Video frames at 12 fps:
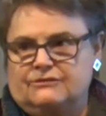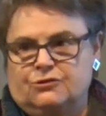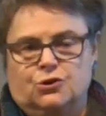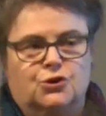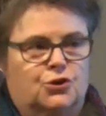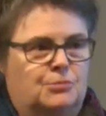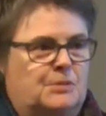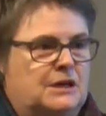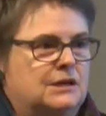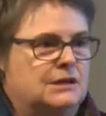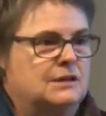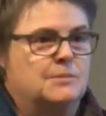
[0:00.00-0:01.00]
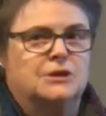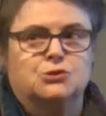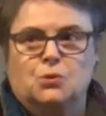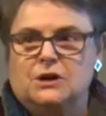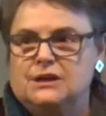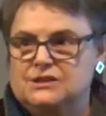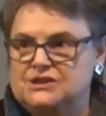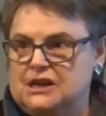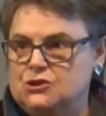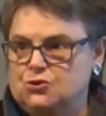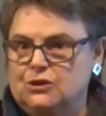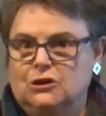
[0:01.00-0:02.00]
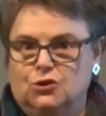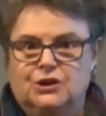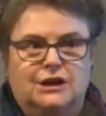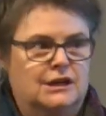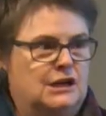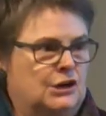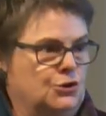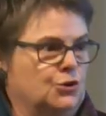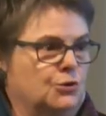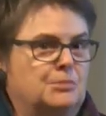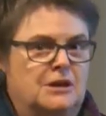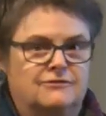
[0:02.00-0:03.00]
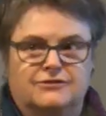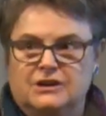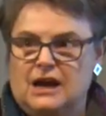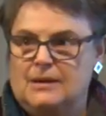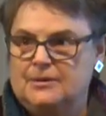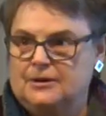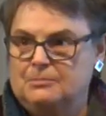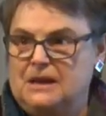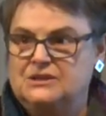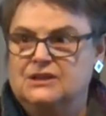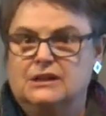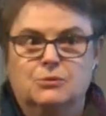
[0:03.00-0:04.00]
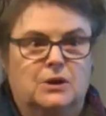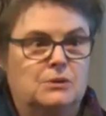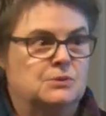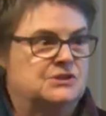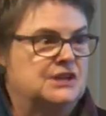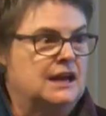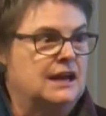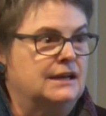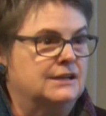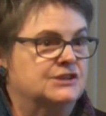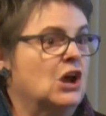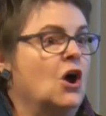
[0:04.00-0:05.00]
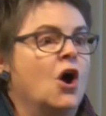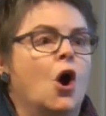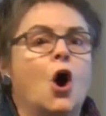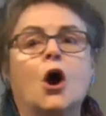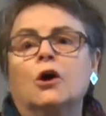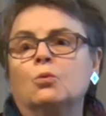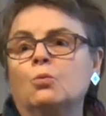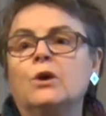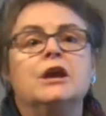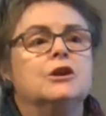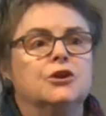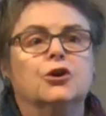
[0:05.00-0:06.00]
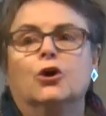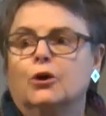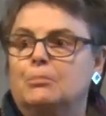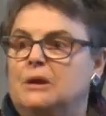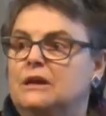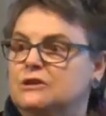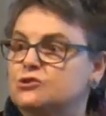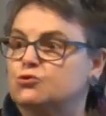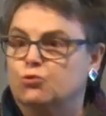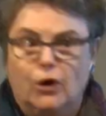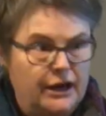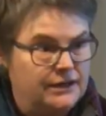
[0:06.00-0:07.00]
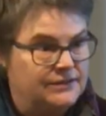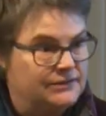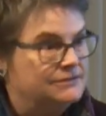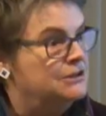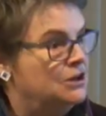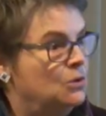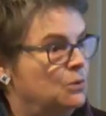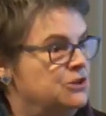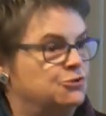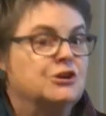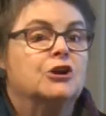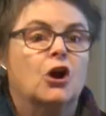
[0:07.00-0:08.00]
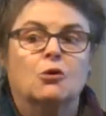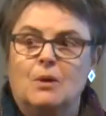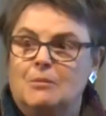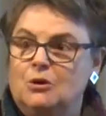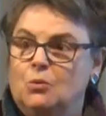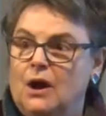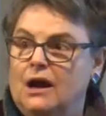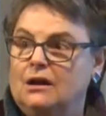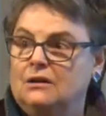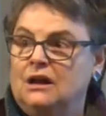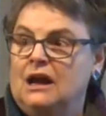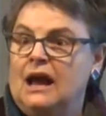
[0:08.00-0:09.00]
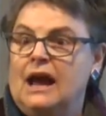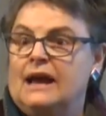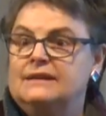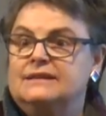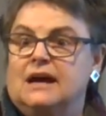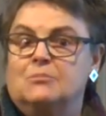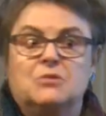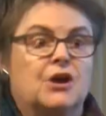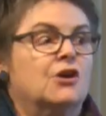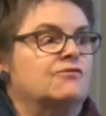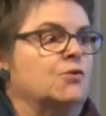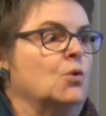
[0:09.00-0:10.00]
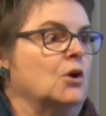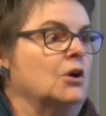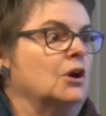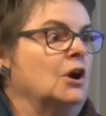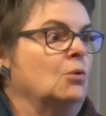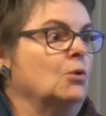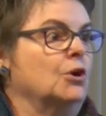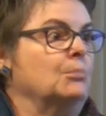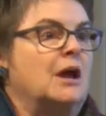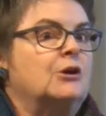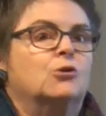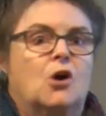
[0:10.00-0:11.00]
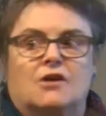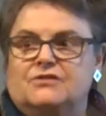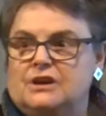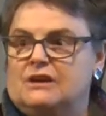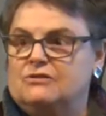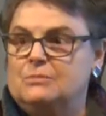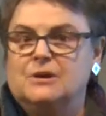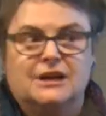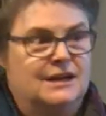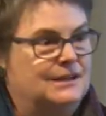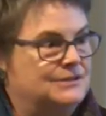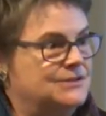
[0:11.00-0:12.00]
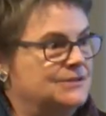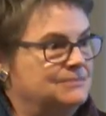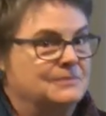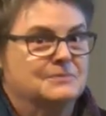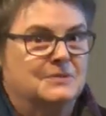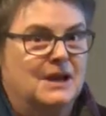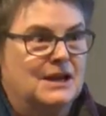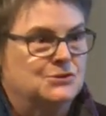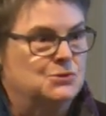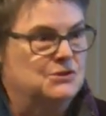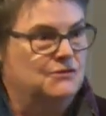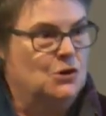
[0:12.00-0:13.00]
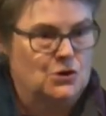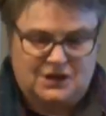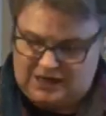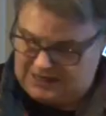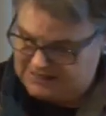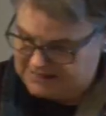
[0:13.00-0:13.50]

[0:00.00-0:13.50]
for European in the mid 20th century, looking at a European phenomenon. Basically, what he was saying is, aren't we Europeans great? We treat our women well, and um, therefore we're better off than everybody else. Okay, so it's a very uh,